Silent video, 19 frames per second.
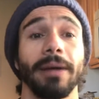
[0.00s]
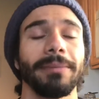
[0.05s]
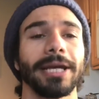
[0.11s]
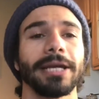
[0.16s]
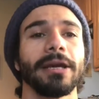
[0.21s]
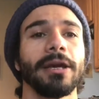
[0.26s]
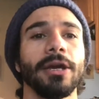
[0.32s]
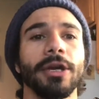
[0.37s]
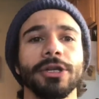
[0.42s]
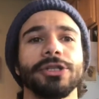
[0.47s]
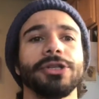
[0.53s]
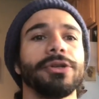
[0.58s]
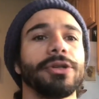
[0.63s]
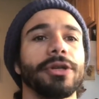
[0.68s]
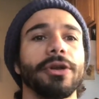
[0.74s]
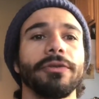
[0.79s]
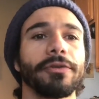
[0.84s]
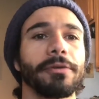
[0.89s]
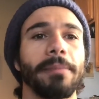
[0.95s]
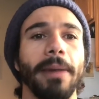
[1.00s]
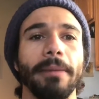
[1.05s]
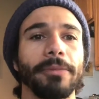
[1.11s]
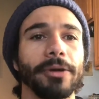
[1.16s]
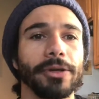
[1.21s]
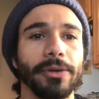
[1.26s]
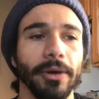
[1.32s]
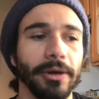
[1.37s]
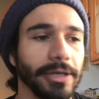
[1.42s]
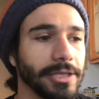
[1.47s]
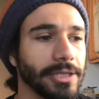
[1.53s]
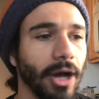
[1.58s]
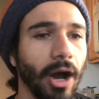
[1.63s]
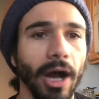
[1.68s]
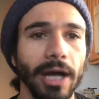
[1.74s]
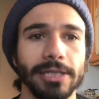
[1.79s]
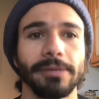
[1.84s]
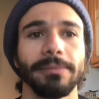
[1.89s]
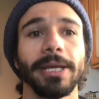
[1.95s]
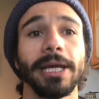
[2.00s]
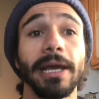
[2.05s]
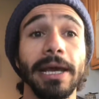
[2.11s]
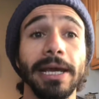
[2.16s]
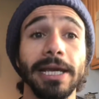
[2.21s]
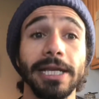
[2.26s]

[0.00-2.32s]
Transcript: I'm like, dude, you don't remember? You already talked to me?